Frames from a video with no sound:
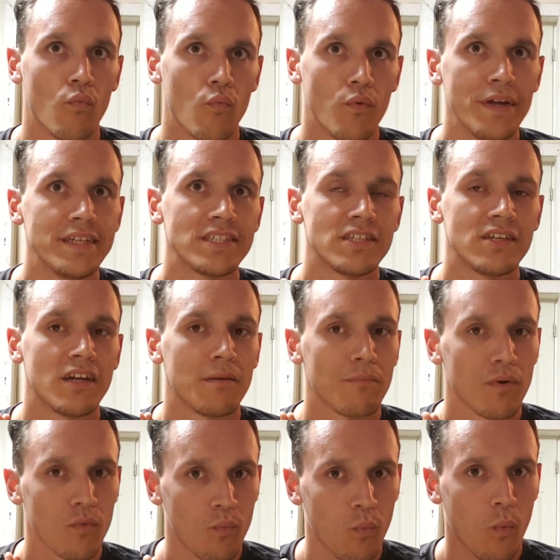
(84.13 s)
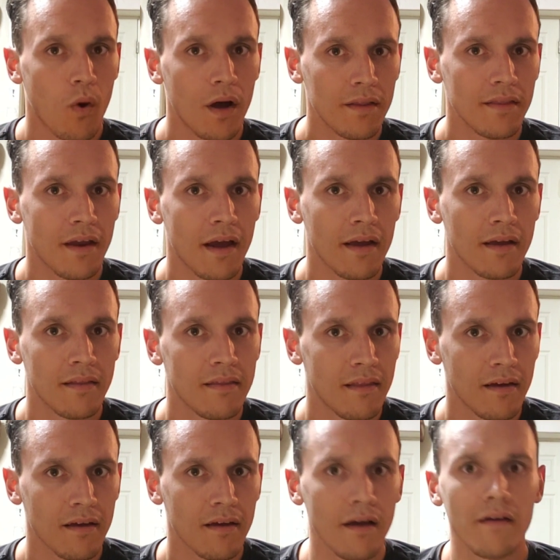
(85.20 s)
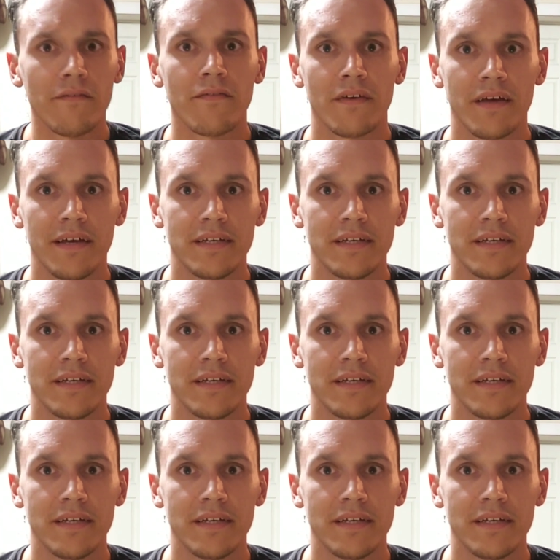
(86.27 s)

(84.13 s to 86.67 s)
Reason number 1 that I can think of